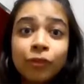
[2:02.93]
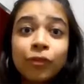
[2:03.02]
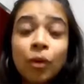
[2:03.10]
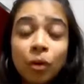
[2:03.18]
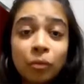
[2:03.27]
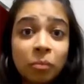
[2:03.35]

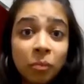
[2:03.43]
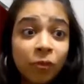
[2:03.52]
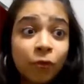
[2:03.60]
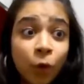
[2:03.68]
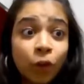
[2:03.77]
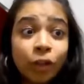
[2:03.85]

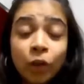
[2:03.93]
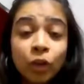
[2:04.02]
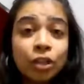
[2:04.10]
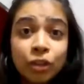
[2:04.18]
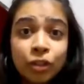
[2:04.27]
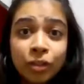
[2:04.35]
for your
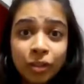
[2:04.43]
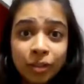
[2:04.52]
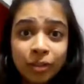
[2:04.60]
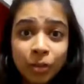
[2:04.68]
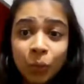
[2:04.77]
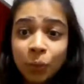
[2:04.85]

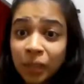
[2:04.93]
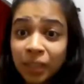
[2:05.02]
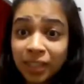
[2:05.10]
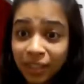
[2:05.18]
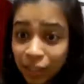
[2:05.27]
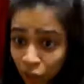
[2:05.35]
children. So
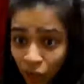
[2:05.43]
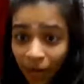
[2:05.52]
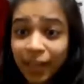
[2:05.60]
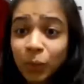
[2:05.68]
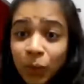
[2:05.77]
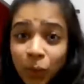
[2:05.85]
the
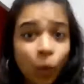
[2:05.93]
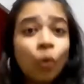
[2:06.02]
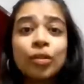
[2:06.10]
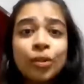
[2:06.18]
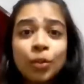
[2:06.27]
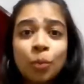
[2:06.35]
child will
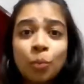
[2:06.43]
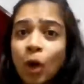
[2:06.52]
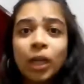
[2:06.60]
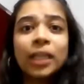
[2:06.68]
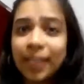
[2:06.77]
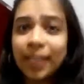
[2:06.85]
also
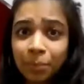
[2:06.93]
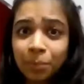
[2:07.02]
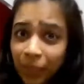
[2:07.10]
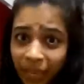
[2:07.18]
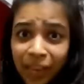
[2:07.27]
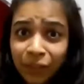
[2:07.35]
model that
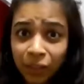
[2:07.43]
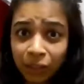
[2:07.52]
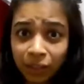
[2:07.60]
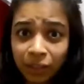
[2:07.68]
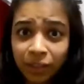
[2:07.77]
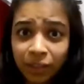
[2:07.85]
behavior,
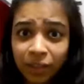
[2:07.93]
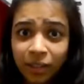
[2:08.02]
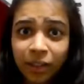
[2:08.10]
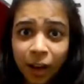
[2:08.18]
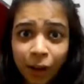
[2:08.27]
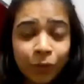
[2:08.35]

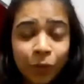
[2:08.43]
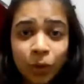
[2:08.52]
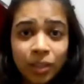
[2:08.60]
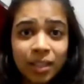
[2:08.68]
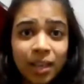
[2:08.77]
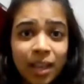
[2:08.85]
of
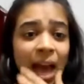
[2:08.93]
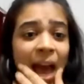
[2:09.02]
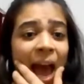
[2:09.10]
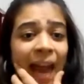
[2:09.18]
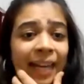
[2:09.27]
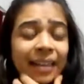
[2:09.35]
course.
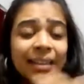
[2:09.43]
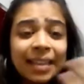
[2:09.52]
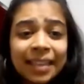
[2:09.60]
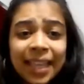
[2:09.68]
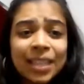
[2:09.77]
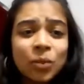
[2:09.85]
And
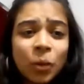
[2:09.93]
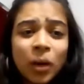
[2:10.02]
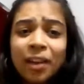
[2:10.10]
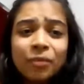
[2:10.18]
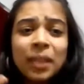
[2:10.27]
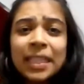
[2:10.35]
that's what
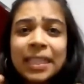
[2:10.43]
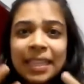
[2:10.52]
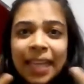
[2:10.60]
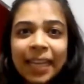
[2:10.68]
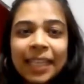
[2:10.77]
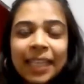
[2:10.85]
I've been
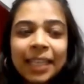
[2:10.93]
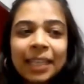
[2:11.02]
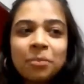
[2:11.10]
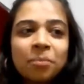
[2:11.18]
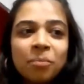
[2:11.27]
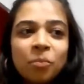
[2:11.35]
telling
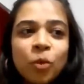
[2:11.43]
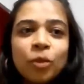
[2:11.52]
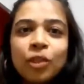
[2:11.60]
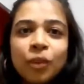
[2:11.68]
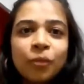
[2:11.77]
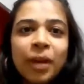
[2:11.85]
in
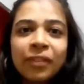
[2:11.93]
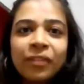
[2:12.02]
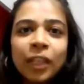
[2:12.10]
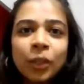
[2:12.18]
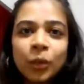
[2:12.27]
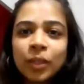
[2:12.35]
most of my
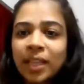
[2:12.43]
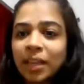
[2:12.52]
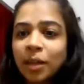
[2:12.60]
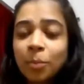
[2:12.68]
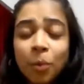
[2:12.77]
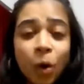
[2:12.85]
videos, that
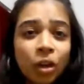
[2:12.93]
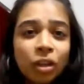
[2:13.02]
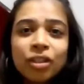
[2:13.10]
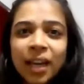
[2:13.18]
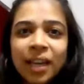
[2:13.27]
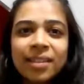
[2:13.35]

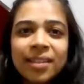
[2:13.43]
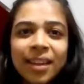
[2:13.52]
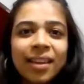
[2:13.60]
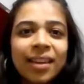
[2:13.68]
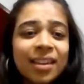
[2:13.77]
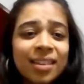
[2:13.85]

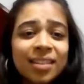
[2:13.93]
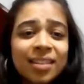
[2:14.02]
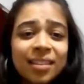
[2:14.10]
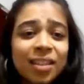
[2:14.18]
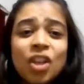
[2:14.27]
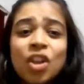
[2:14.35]
apologizing is
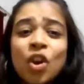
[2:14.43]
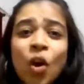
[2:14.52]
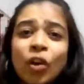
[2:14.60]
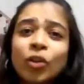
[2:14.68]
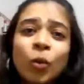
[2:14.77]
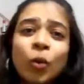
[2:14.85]

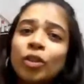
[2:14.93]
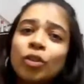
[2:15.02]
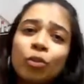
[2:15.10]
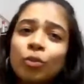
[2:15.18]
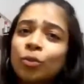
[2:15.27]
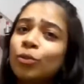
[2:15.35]
not going to
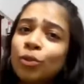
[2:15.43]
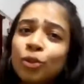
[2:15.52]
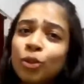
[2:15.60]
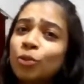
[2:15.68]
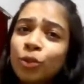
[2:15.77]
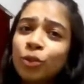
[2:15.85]
lose
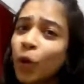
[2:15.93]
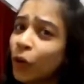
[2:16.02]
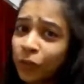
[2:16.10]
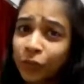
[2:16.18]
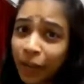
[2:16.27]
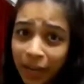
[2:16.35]
you your
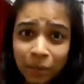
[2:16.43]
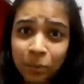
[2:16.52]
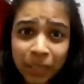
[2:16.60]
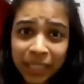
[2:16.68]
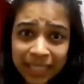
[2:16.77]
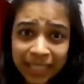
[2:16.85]

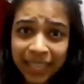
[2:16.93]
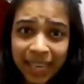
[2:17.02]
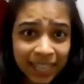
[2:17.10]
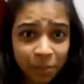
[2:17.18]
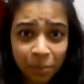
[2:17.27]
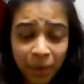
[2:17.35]
credibility
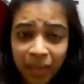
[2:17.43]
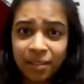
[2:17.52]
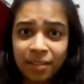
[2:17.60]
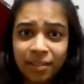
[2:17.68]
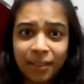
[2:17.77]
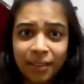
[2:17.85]
as a
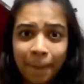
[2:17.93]
parent.